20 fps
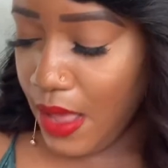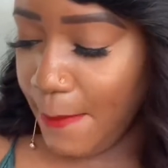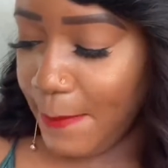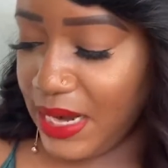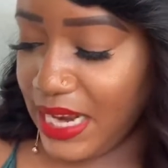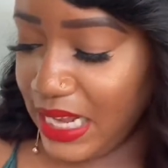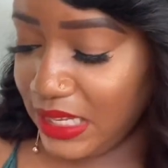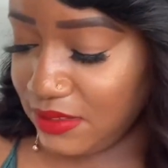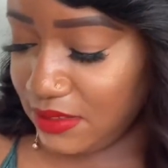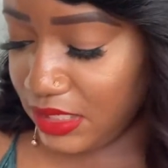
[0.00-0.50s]

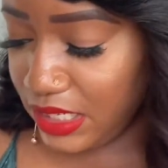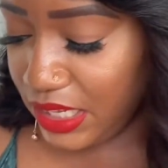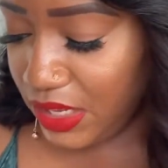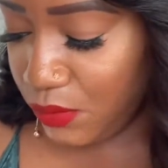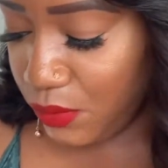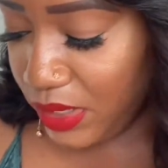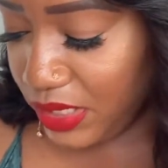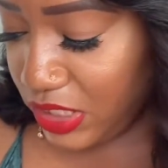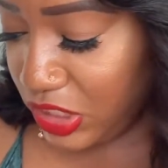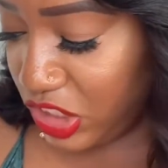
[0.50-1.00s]
But I
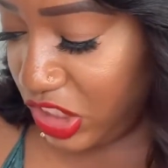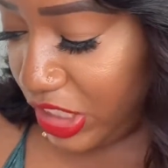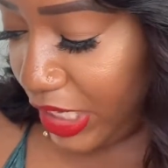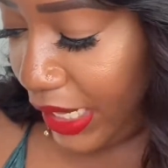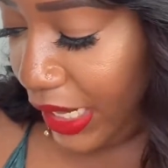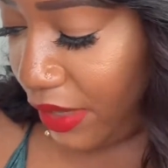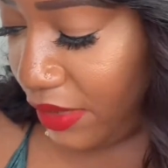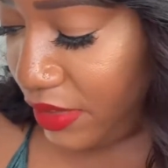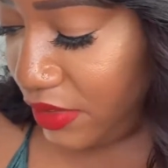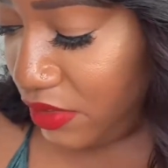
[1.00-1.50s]
did want to
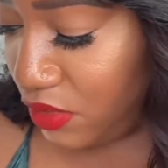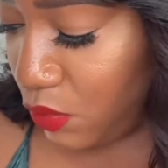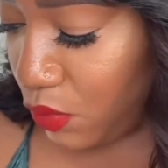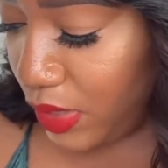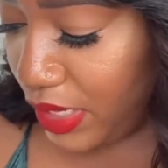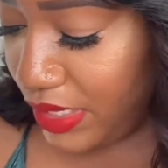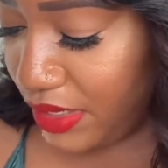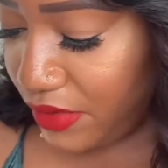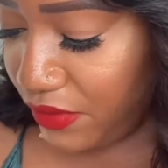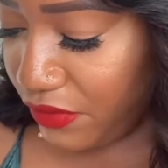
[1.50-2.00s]
share this
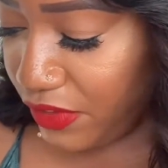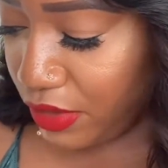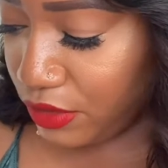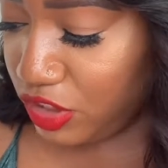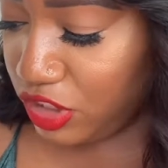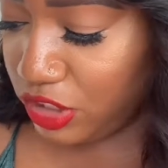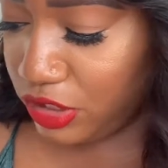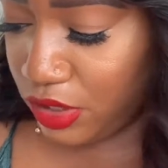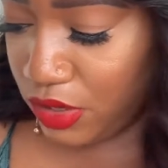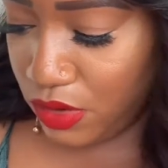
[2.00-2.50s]
one
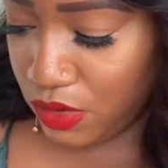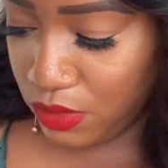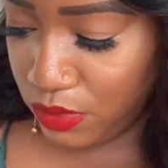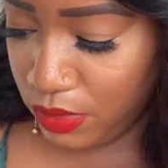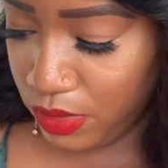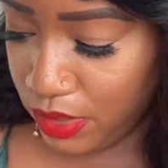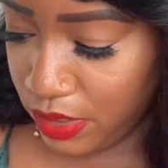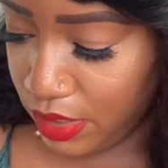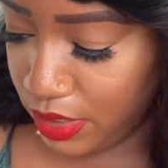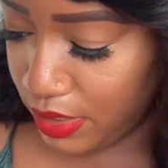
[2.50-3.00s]
devotional
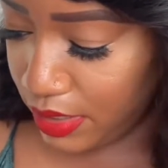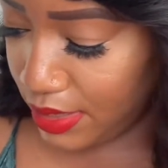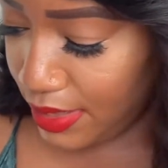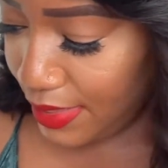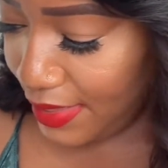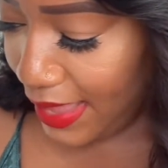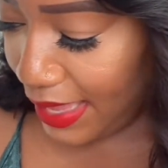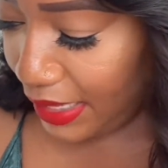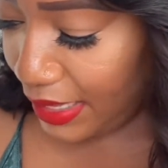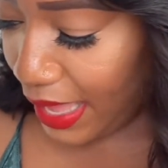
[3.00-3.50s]

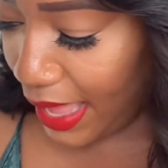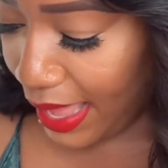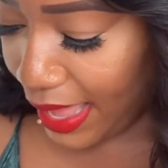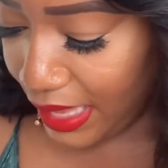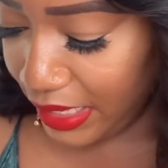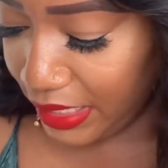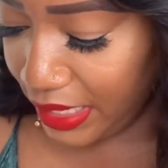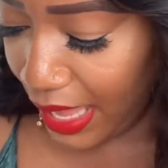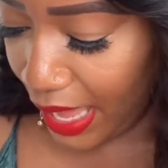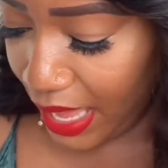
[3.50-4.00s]
that
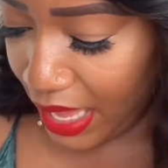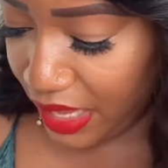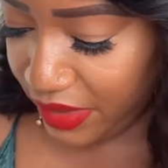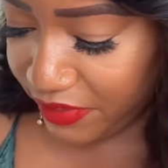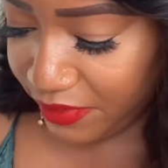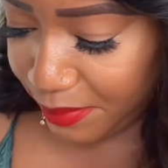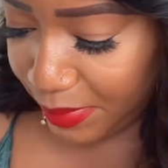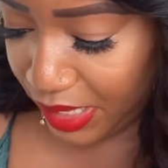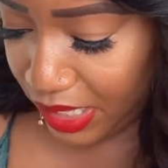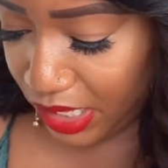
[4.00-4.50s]
God
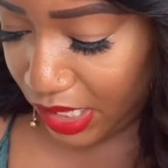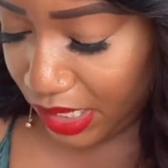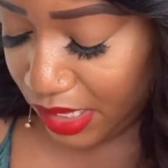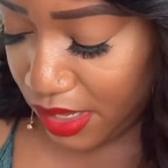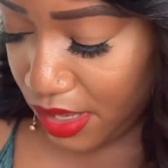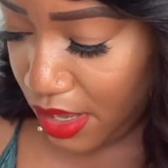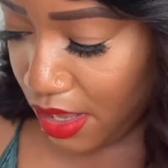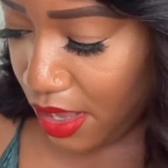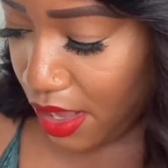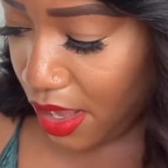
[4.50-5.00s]
gave
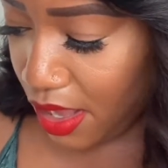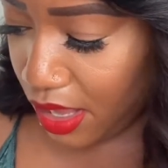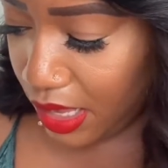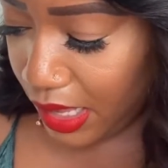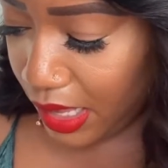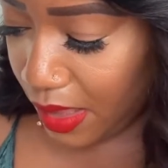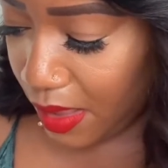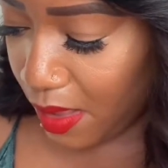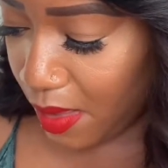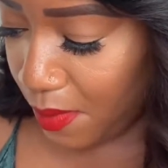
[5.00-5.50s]
me
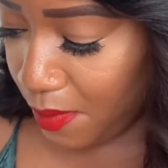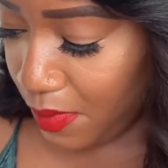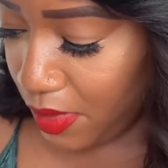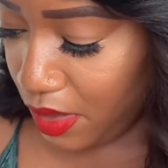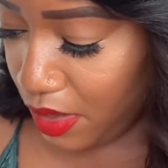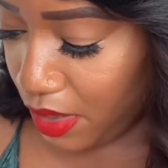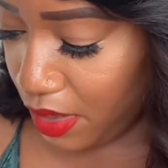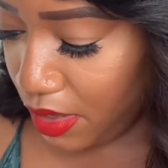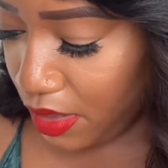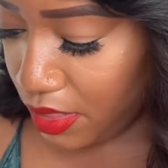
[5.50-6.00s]
um,
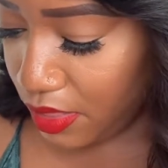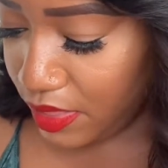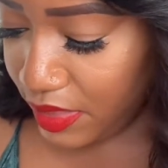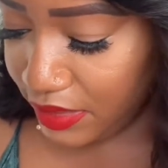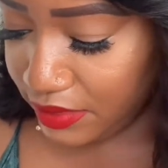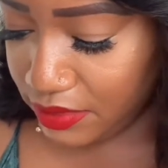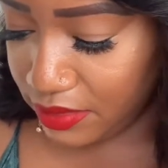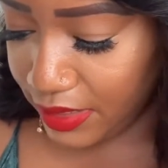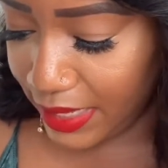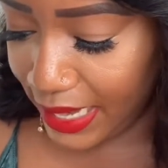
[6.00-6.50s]

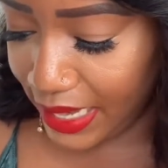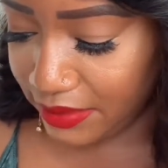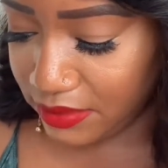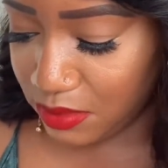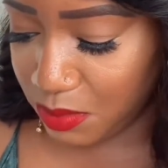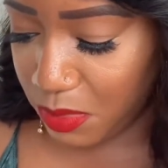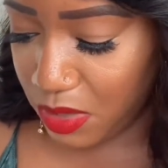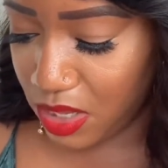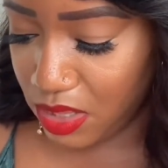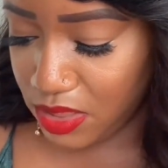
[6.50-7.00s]
this
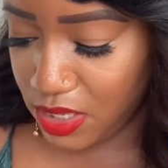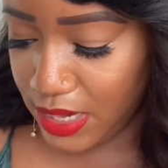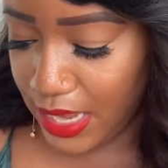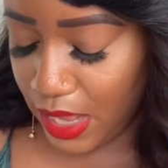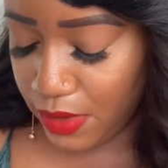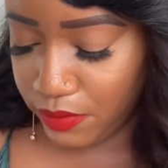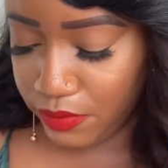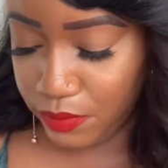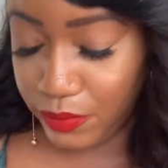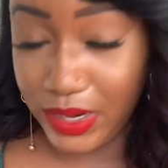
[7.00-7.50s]
last month and
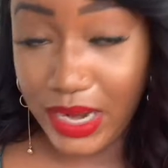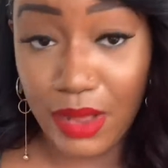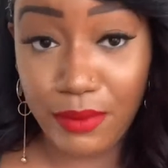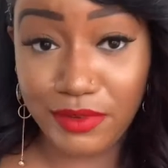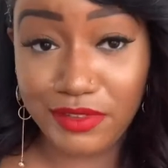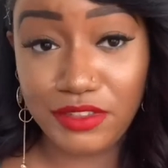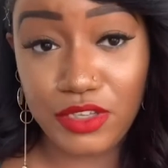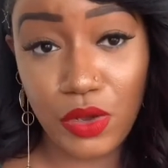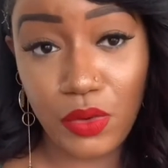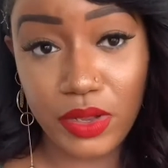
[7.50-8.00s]
I when I
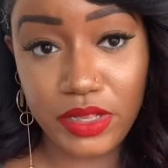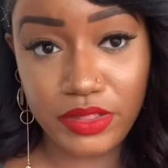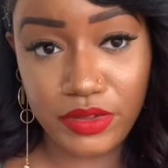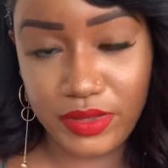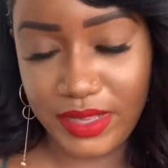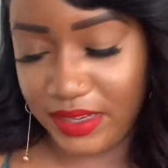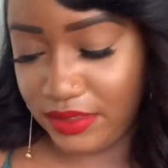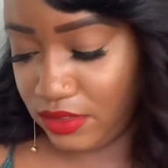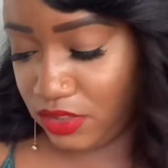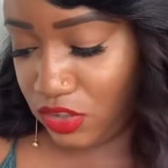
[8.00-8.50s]
was going
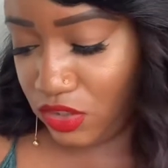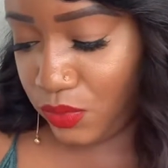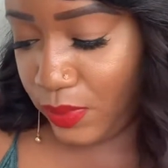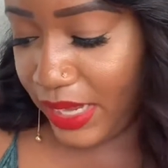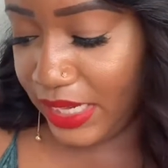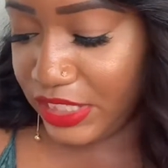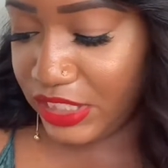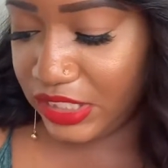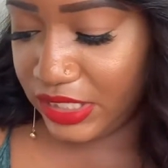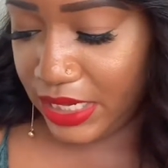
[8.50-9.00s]
through that
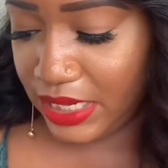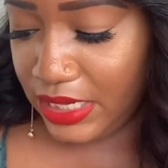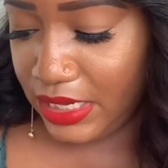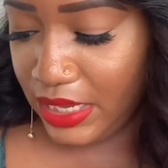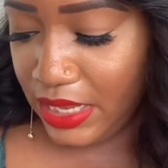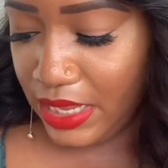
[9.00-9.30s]
situation.